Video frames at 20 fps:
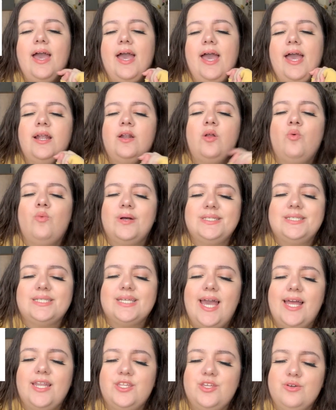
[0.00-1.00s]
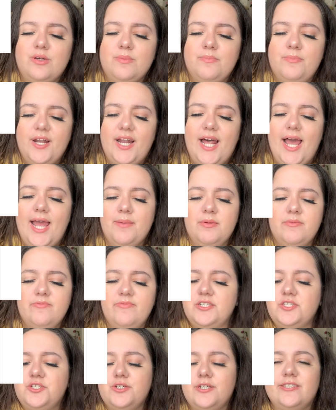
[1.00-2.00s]
And once again, you can put I am
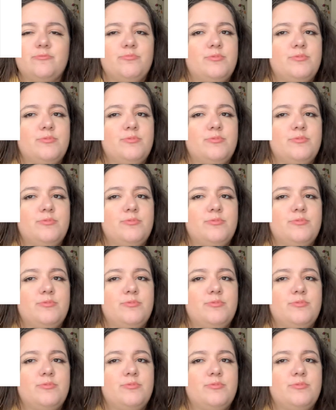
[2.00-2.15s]
adventurous,